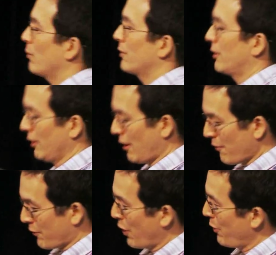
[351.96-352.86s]
love
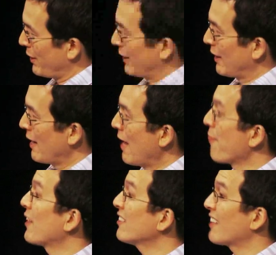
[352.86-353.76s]
of coding
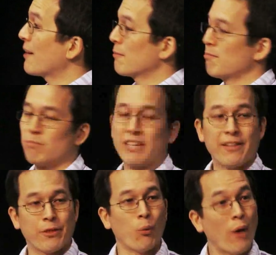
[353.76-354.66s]
and things that
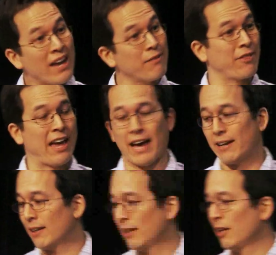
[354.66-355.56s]
get in the way of that.
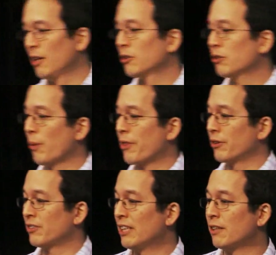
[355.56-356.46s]
So whether
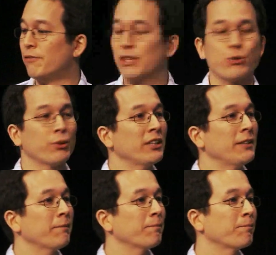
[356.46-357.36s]
it's
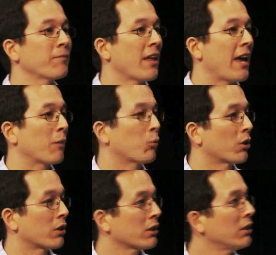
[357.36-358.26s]
individually, at
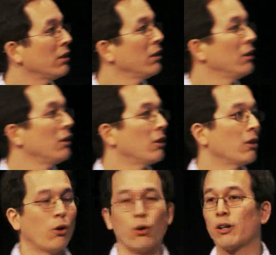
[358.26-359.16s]
work,
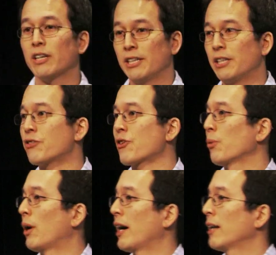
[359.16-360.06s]
or
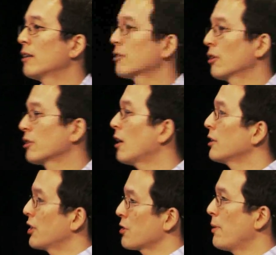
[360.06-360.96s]
industry-wide. So I'll
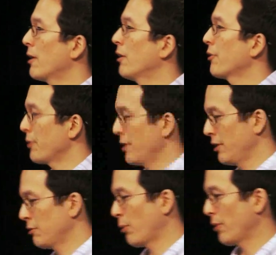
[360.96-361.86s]
touch upon all three of
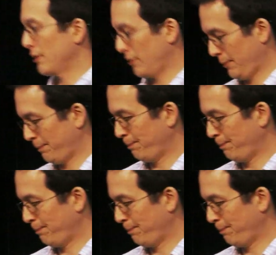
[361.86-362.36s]
these points.